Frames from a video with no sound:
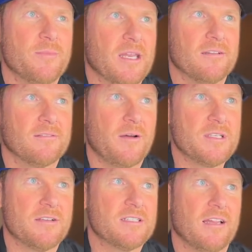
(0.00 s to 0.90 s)
I mean, I was
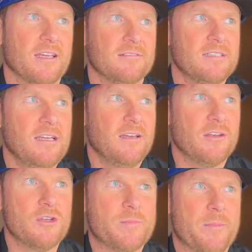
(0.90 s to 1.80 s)
out selling
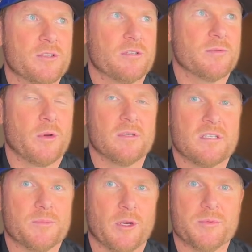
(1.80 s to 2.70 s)
newspaper subscri
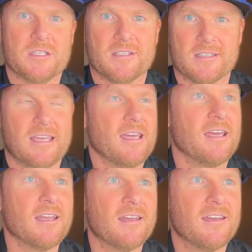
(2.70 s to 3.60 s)
subscriptions as a
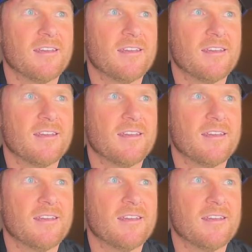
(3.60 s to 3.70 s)
kid,